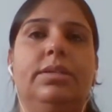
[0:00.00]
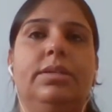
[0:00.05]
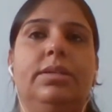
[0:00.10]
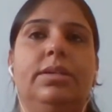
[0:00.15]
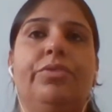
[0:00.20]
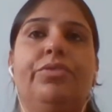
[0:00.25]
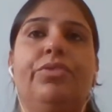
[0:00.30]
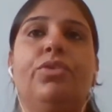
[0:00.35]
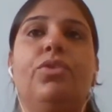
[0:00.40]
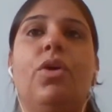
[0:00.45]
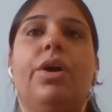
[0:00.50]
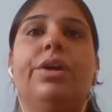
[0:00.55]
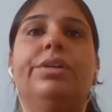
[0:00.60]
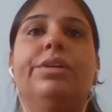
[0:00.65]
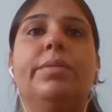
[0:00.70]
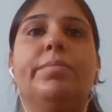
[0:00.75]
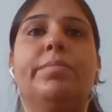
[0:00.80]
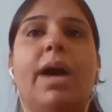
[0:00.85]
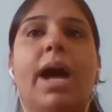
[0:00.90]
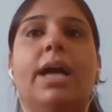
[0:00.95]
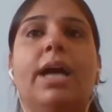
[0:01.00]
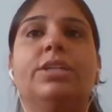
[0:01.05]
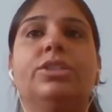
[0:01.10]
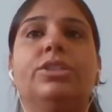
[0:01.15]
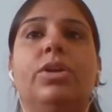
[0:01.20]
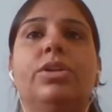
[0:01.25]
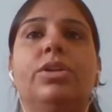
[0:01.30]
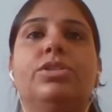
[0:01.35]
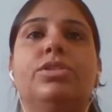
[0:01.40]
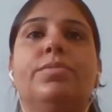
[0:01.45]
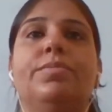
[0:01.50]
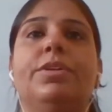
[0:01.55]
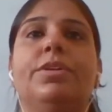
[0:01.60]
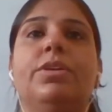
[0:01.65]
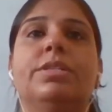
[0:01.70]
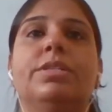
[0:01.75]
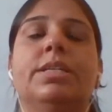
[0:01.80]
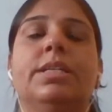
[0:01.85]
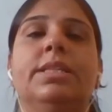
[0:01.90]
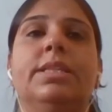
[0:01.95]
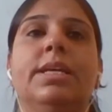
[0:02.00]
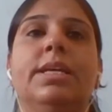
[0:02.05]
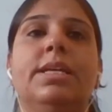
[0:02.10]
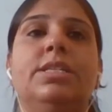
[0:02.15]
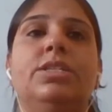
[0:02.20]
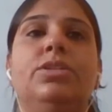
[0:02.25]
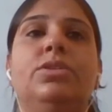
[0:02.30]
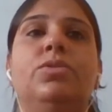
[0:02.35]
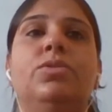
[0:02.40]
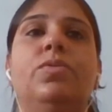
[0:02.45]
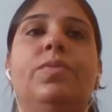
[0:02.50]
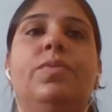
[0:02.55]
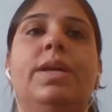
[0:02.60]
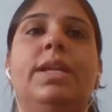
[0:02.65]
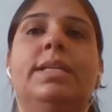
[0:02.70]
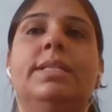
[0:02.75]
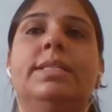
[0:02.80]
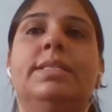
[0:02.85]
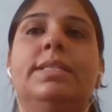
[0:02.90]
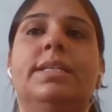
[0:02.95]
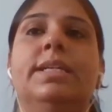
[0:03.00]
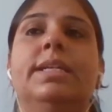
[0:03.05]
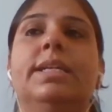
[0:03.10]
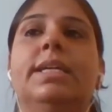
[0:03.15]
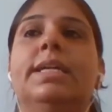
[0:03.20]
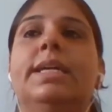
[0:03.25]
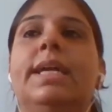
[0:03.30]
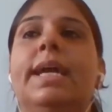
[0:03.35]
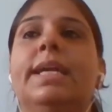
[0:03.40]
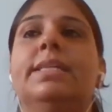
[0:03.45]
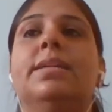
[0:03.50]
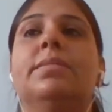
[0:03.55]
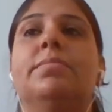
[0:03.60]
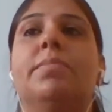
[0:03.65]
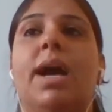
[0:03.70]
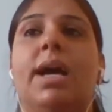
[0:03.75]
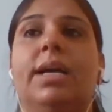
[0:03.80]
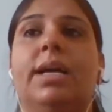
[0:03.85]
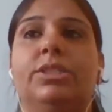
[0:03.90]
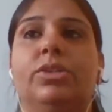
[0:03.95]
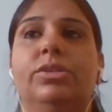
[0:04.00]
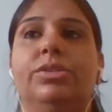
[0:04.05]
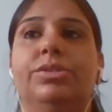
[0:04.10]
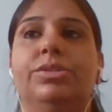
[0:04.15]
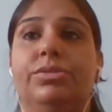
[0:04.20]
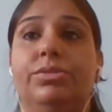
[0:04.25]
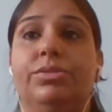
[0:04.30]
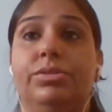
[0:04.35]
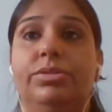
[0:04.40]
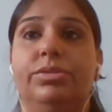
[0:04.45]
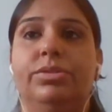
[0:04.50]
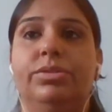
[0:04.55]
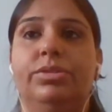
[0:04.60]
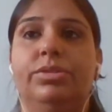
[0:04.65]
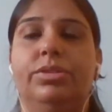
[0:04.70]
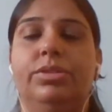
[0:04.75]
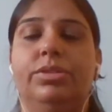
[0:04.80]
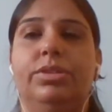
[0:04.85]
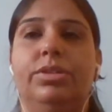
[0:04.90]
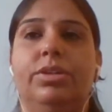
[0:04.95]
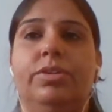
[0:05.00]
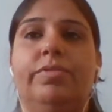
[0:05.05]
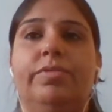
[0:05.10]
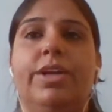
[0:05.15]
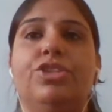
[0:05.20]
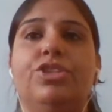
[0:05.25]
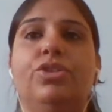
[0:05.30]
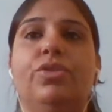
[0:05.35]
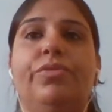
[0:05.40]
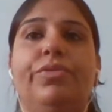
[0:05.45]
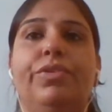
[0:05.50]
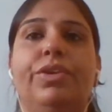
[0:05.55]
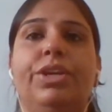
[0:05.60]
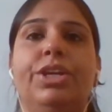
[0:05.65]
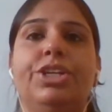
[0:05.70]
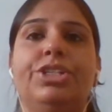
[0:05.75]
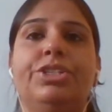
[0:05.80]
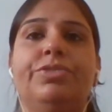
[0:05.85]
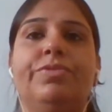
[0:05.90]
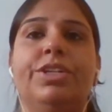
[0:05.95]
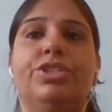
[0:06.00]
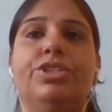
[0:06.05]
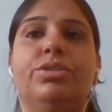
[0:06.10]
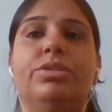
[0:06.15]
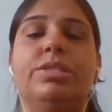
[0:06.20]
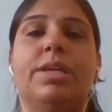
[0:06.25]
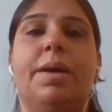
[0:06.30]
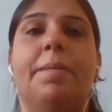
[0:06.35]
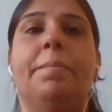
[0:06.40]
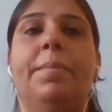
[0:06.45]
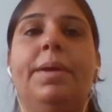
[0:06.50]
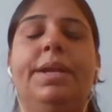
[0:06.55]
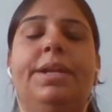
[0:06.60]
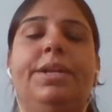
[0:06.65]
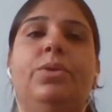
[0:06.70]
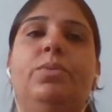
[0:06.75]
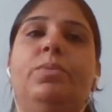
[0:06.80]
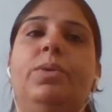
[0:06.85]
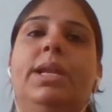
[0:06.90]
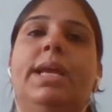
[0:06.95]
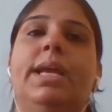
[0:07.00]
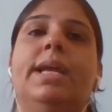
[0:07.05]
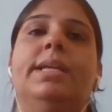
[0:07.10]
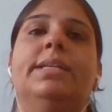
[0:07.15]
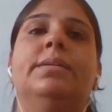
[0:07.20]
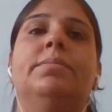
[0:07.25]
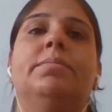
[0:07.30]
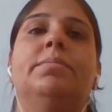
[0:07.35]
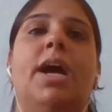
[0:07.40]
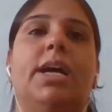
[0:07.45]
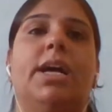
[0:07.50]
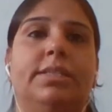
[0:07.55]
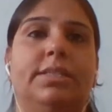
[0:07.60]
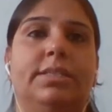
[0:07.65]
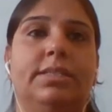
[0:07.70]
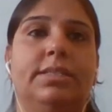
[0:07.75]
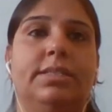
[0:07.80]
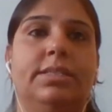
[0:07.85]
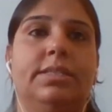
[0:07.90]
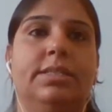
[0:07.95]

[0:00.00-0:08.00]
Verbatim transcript: if you got the marks also because in this you will instantly get the marks also once you finish once you submit you will get the marks